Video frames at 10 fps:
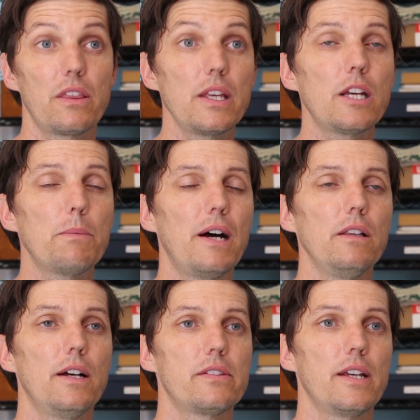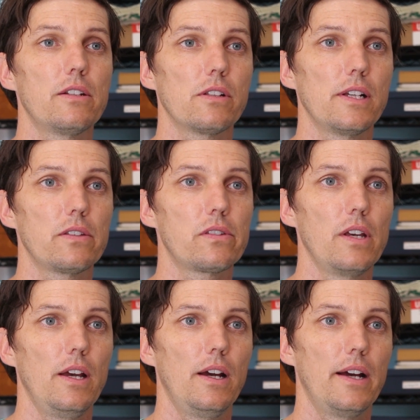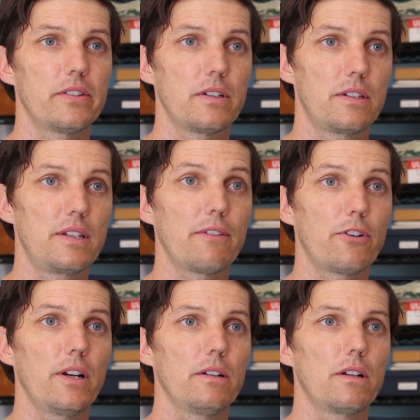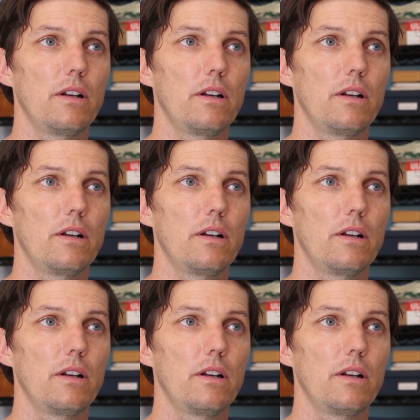think about Los Angeles as a different